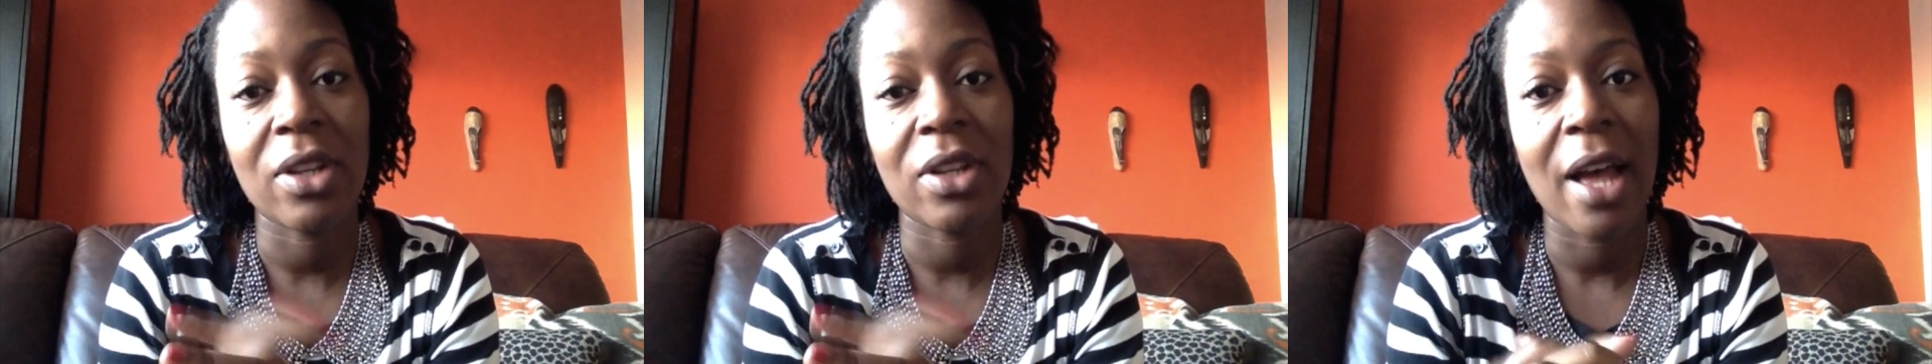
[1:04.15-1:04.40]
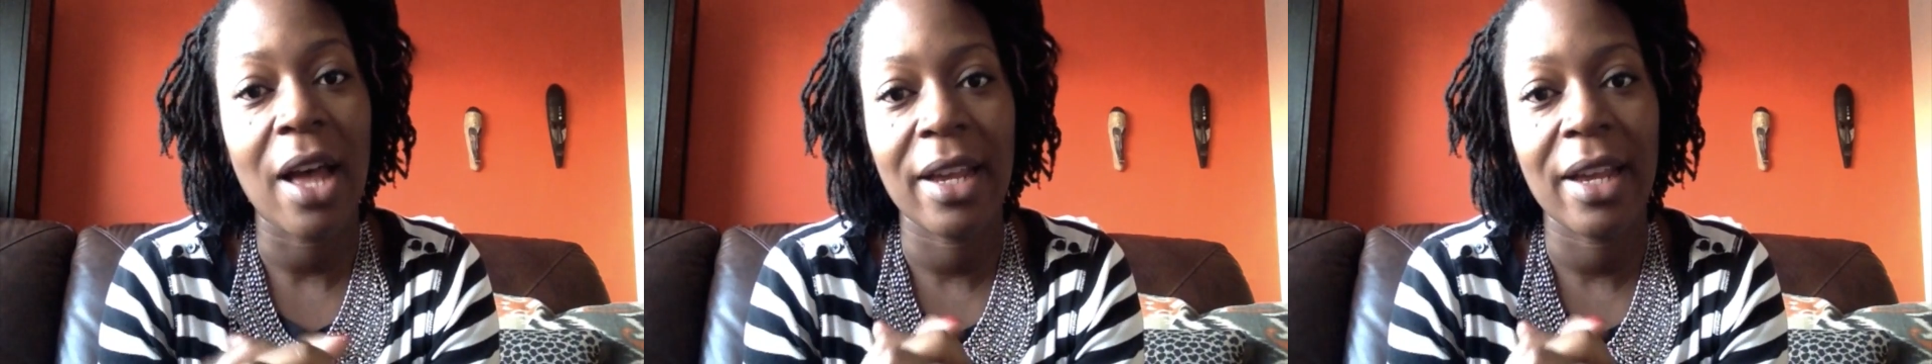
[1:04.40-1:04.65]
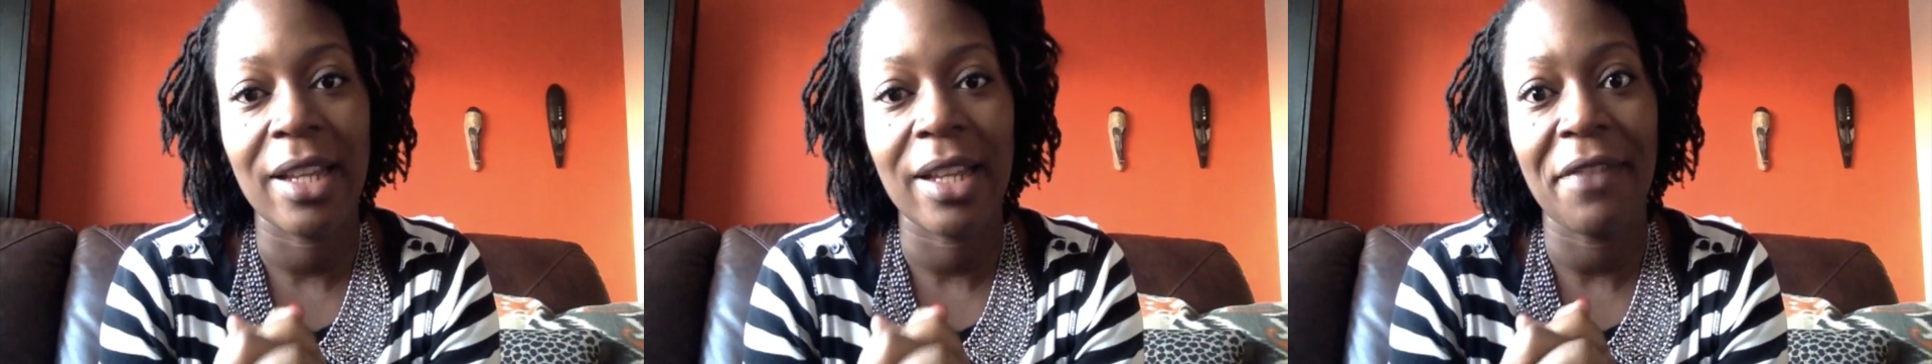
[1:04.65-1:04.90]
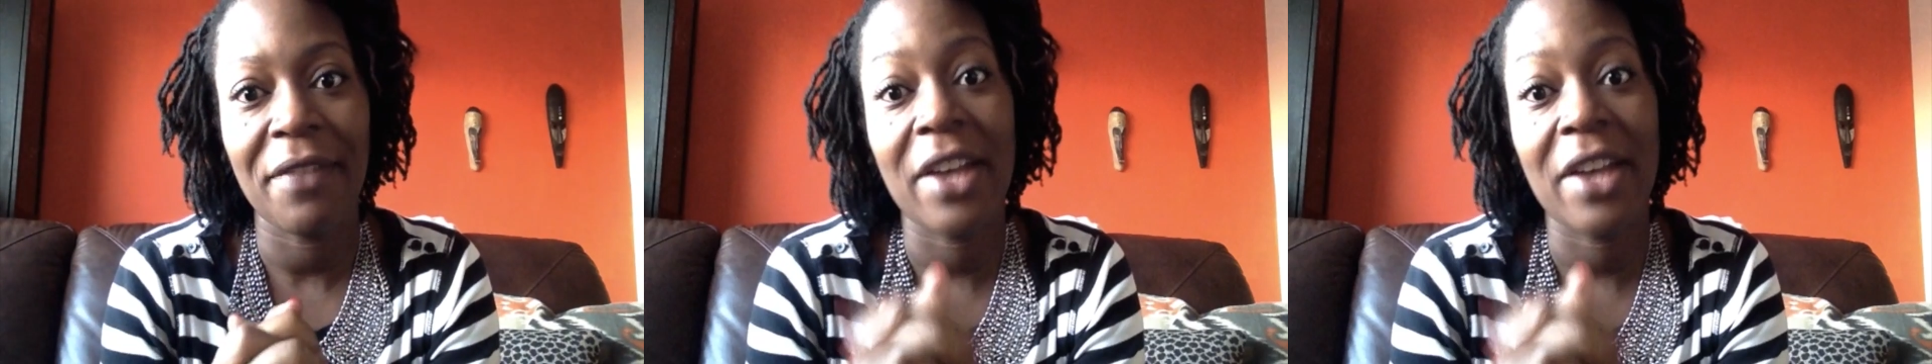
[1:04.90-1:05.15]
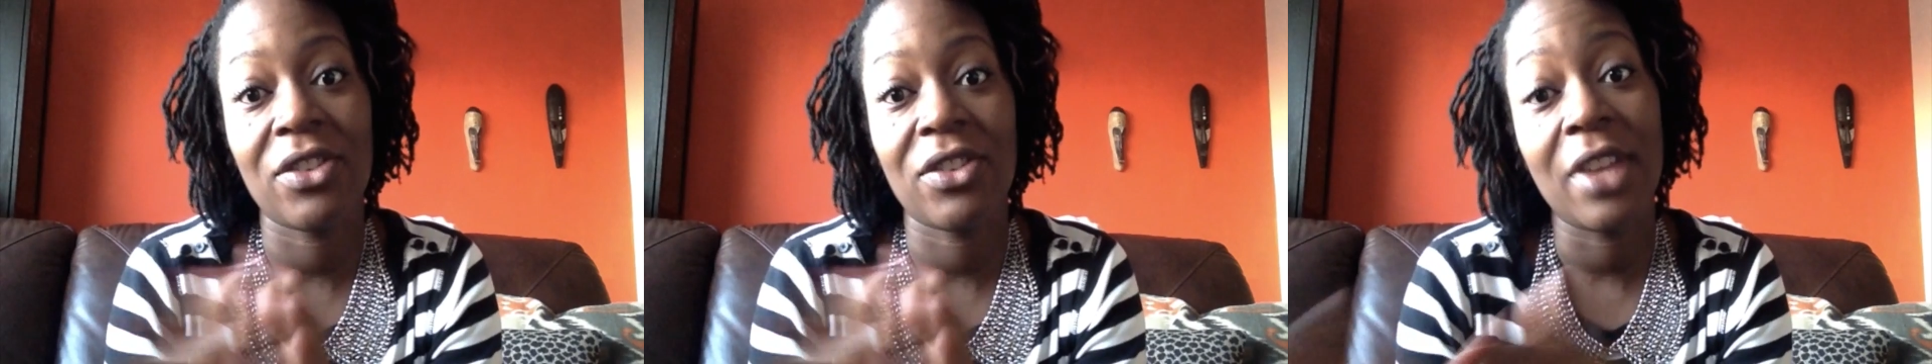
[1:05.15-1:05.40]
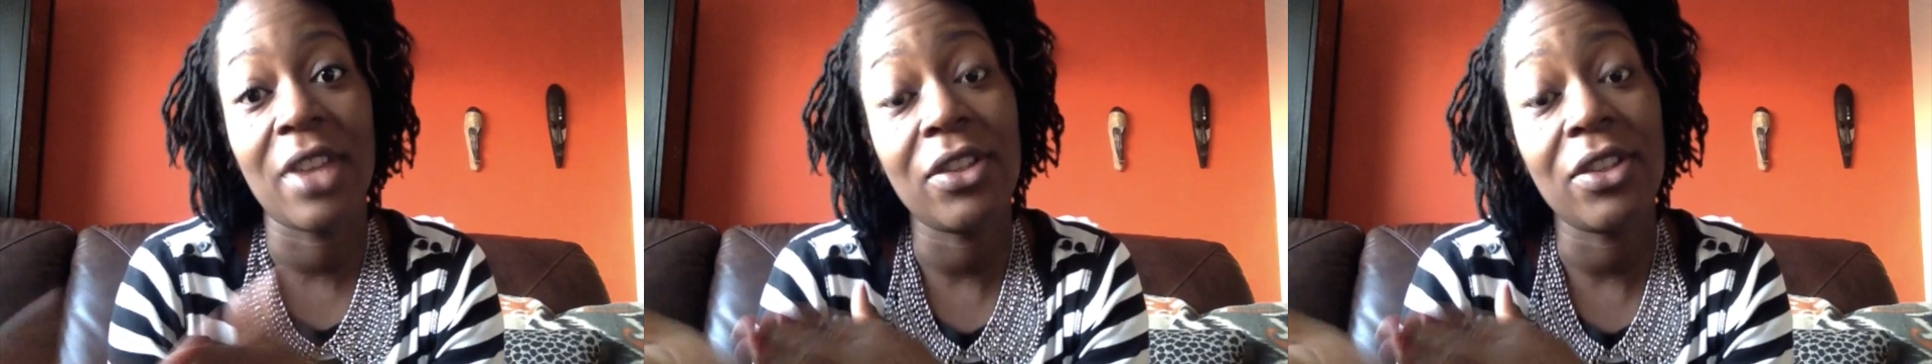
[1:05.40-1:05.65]
are locking a lot faster
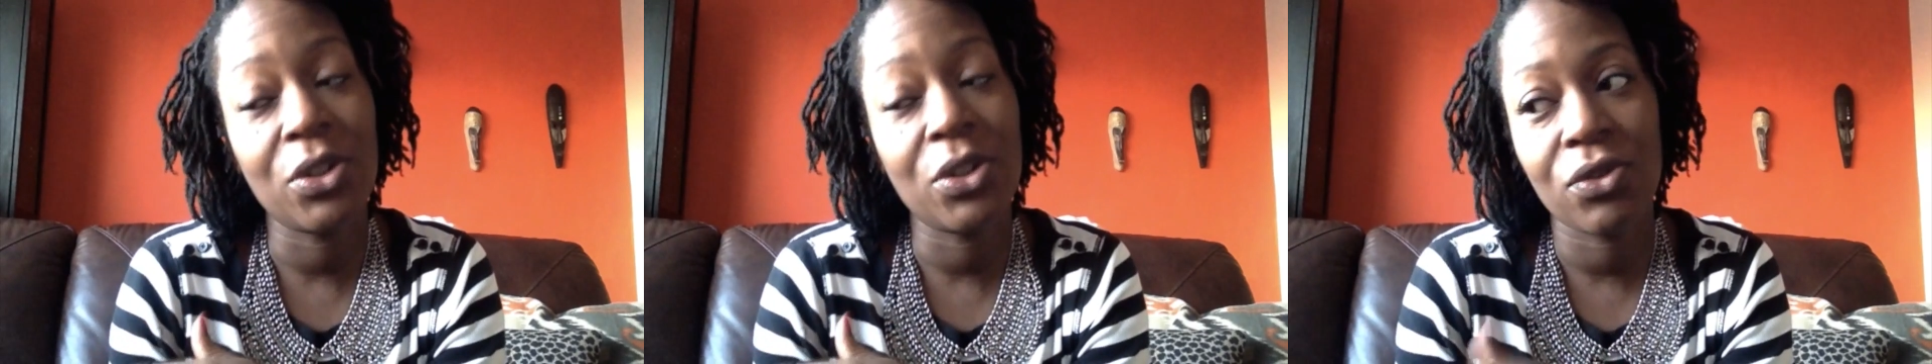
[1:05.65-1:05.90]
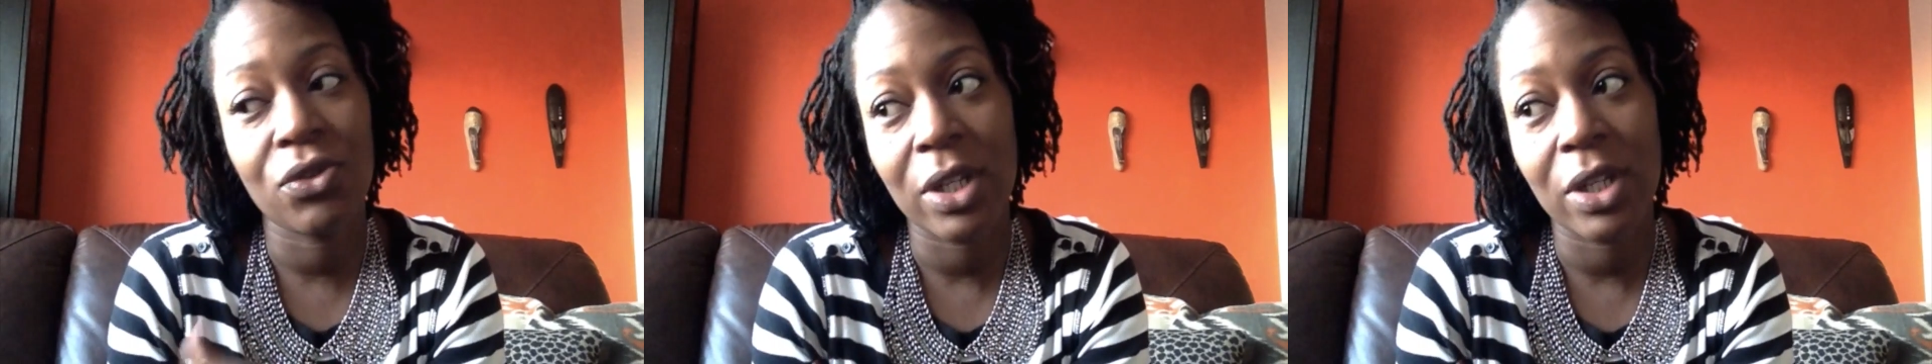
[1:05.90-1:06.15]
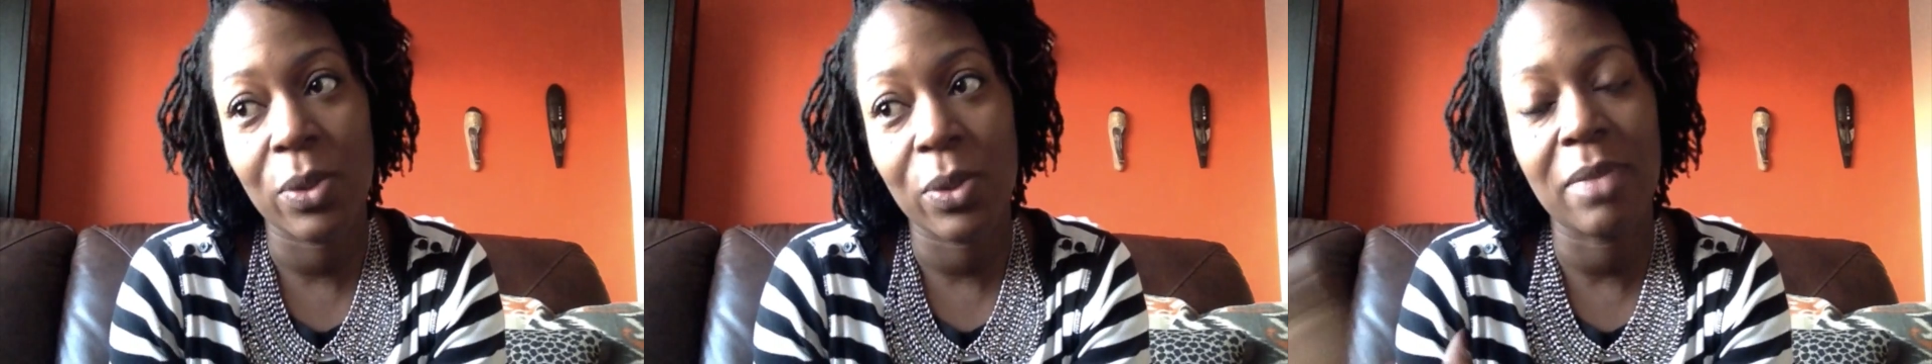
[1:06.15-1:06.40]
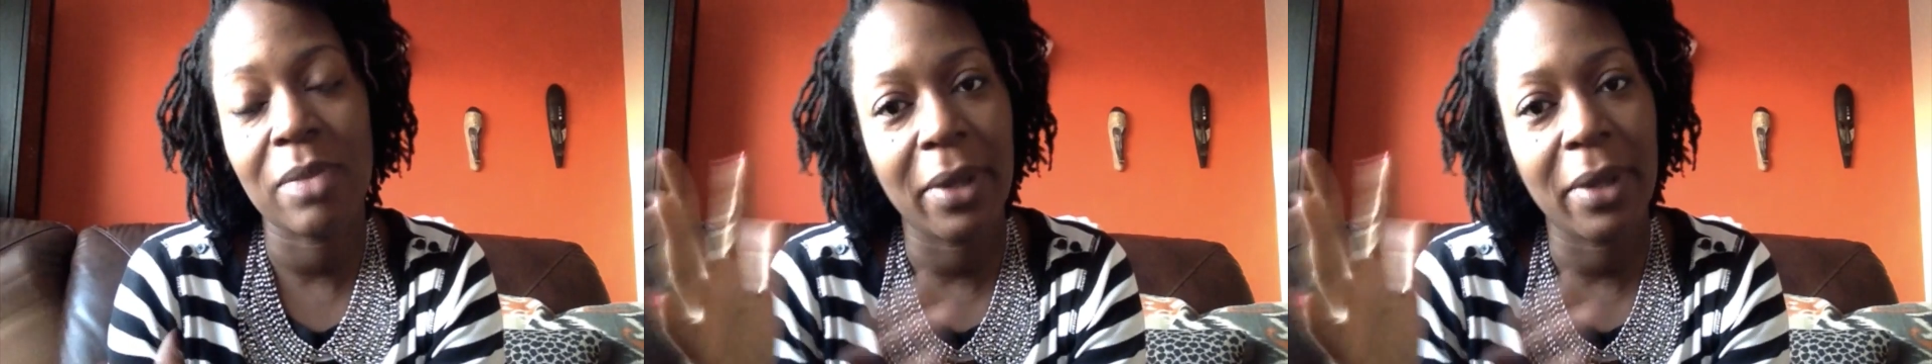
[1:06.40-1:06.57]
than the two-strand twist,